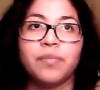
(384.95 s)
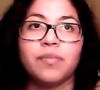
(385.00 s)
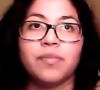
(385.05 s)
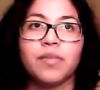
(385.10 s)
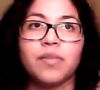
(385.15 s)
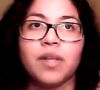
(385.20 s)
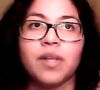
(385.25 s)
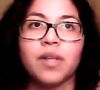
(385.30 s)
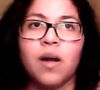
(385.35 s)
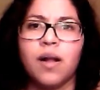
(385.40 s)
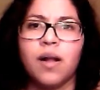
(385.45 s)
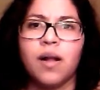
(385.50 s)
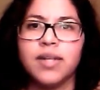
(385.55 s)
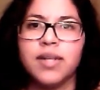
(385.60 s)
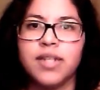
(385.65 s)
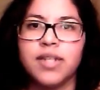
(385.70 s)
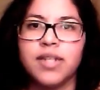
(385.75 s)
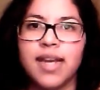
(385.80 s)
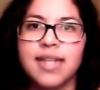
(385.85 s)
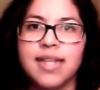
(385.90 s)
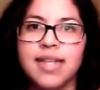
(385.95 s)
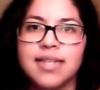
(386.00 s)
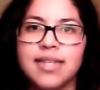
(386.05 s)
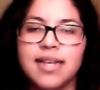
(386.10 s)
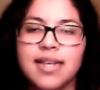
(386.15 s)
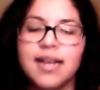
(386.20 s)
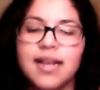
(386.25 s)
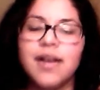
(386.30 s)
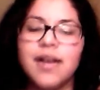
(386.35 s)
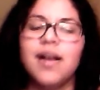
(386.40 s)
college, I guess.
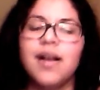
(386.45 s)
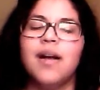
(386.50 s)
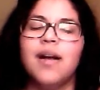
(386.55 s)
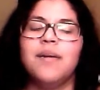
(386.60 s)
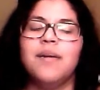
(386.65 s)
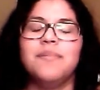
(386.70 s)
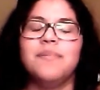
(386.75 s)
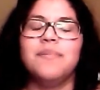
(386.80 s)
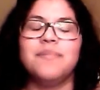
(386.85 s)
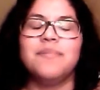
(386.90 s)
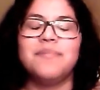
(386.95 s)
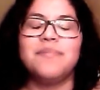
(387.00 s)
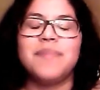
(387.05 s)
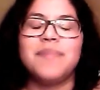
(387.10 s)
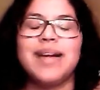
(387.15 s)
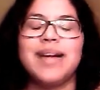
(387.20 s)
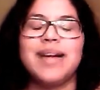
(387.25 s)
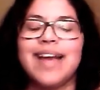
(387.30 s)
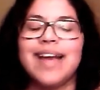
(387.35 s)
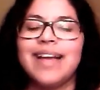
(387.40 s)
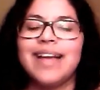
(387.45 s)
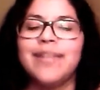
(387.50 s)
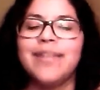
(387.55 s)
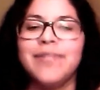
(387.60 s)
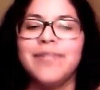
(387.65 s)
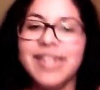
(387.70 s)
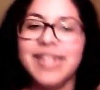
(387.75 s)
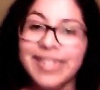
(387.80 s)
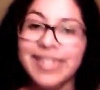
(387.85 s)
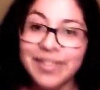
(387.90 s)
But I love you
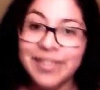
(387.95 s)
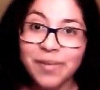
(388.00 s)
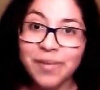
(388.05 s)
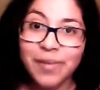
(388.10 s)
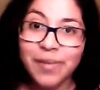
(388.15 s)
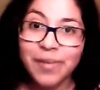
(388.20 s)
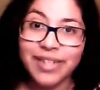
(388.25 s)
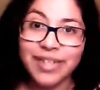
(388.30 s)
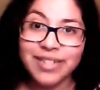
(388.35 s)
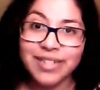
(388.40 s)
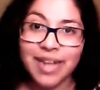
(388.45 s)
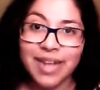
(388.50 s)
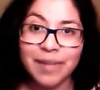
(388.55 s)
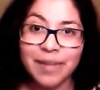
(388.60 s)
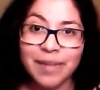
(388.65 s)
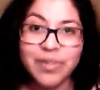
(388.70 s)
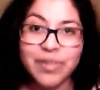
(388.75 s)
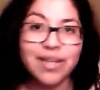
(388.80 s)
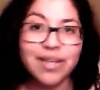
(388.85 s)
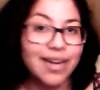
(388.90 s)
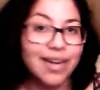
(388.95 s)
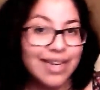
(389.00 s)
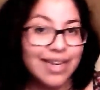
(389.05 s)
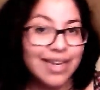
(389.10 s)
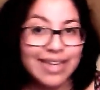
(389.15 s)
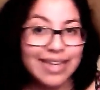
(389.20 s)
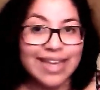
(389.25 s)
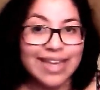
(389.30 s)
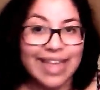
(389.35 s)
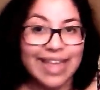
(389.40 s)
guys so much. I'm sorry
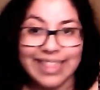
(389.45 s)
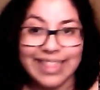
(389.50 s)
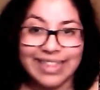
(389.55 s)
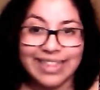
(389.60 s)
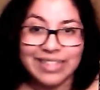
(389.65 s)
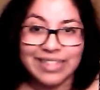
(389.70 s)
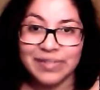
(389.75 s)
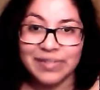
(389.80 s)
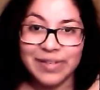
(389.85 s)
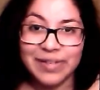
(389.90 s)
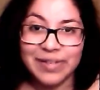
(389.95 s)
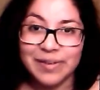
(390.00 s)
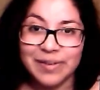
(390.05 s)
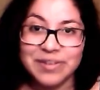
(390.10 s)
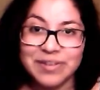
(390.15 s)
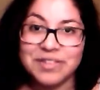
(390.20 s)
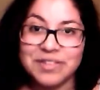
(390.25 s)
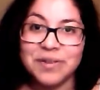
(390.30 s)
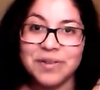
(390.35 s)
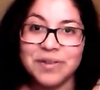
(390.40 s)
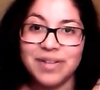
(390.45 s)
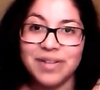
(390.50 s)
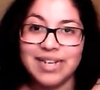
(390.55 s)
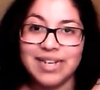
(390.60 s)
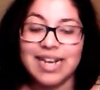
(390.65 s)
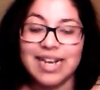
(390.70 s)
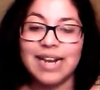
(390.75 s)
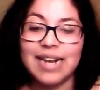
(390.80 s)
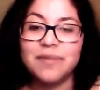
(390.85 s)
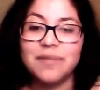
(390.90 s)
again that this video is so long, and
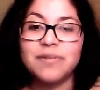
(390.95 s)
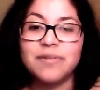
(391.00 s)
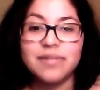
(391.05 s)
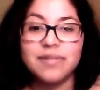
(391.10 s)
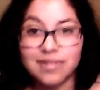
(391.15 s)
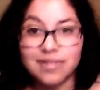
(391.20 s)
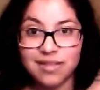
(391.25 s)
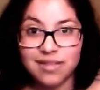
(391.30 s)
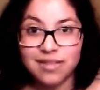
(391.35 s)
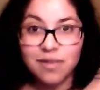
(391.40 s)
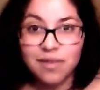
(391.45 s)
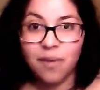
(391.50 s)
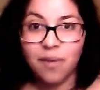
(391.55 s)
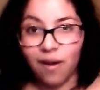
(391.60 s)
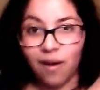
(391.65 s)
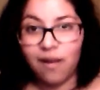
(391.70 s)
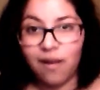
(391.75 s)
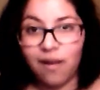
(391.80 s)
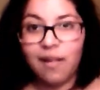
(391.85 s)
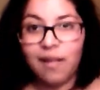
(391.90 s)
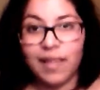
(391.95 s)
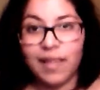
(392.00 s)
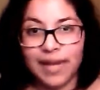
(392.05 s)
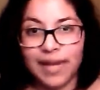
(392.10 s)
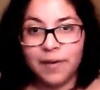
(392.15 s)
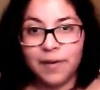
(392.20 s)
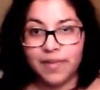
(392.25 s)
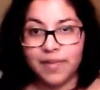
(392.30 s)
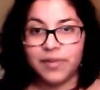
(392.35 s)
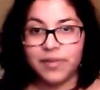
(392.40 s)
I will see you all later
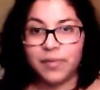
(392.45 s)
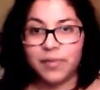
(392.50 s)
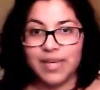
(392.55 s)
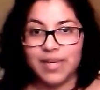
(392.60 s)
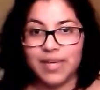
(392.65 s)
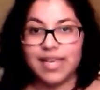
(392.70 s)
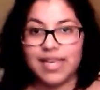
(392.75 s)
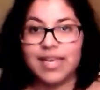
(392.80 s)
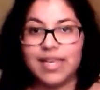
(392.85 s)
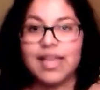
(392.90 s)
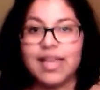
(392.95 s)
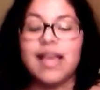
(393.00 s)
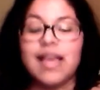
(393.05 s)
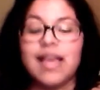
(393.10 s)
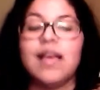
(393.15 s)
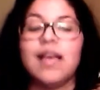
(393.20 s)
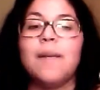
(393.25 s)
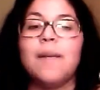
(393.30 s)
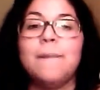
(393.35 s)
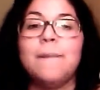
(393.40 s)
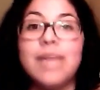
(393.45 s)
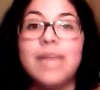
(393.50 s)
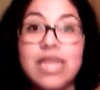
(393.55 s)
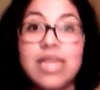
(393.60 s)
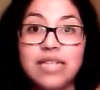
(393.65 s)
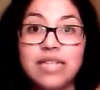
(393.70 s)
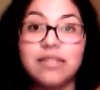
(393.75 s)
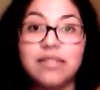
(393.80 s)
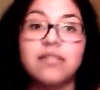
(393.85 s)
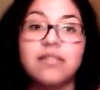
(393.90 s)
this week.
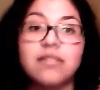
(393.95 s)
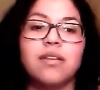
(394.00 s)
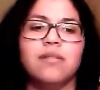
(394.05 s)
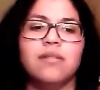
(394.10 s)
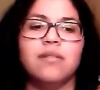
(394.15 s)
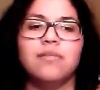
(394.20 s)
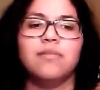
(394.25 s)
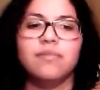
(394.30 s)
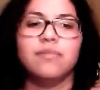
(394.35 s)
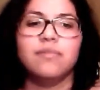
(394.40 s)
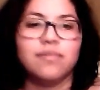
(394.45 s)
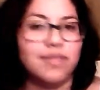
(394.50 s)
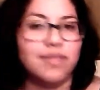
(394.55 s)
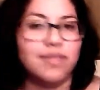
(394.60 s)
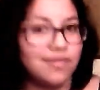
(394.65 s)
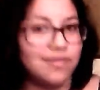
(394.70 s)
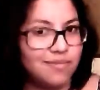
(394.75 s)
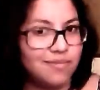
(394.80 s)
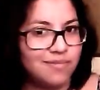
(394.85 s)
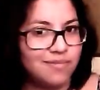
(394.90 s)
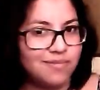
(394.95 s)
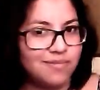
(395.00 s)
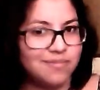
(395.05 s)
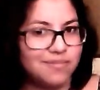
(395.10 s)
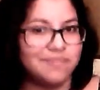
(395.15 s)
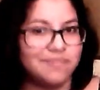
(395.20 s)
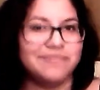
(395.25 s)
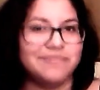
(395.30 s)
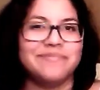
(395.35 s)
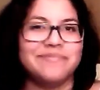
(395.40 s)
Peace.
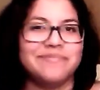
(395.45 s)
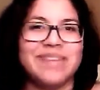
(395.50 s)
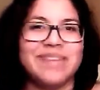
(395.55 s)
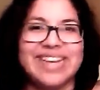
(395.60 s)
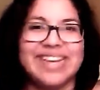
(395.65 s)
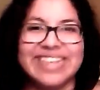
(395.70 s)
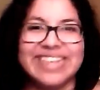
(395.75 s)
Bye.